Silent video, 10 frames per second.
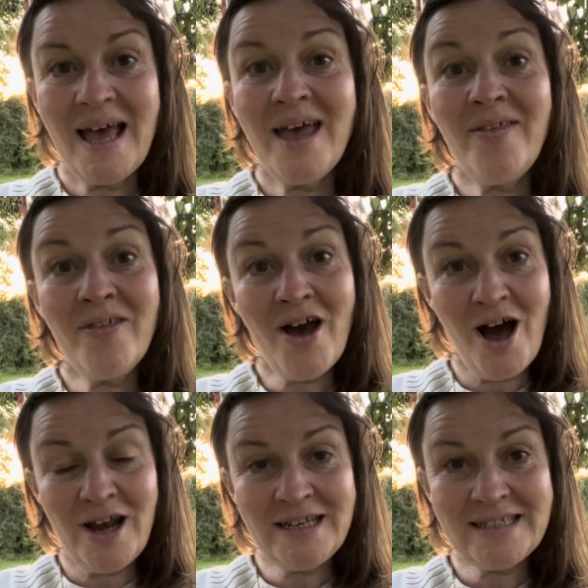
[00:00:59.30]
in the
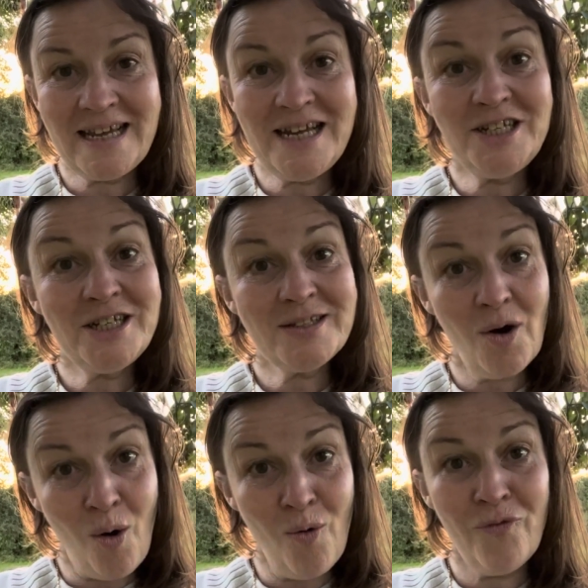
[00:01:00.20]
early stages
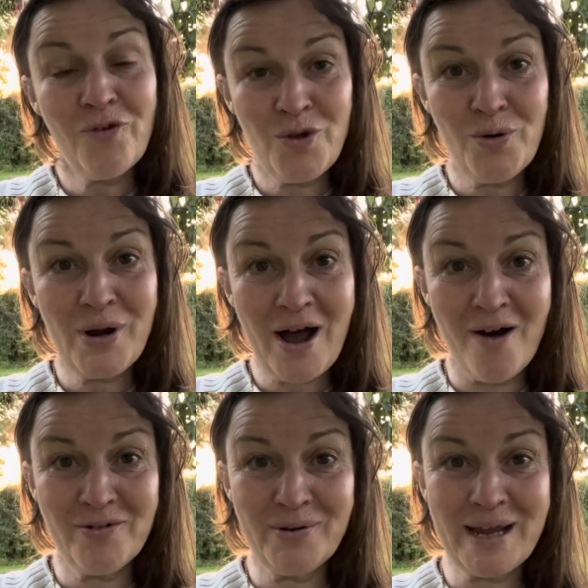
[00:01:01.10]
of your
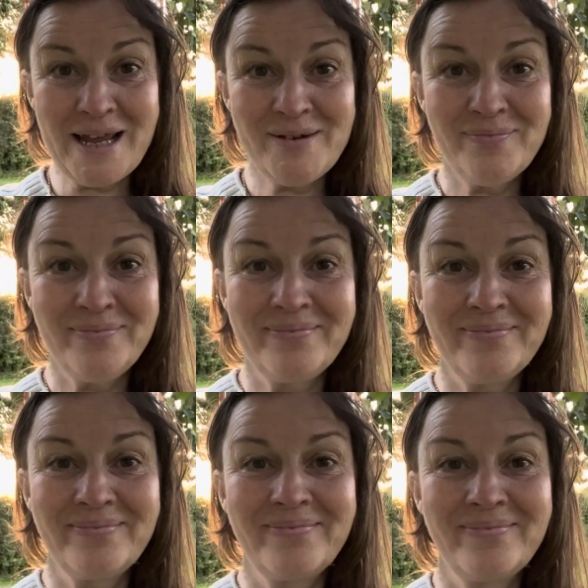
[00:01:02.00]
recovery?
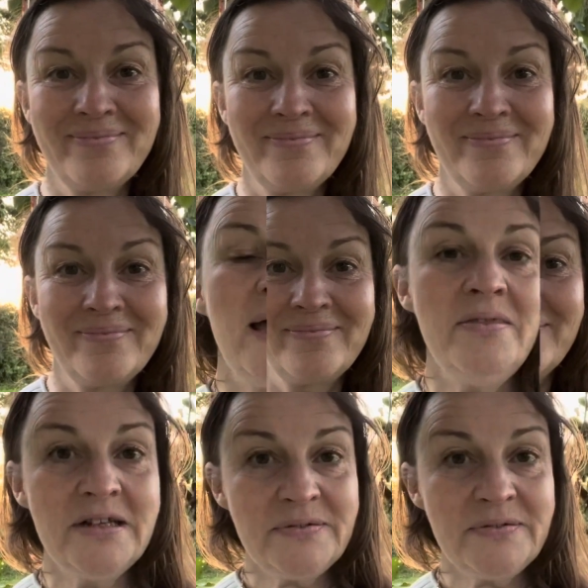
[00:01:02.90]
In this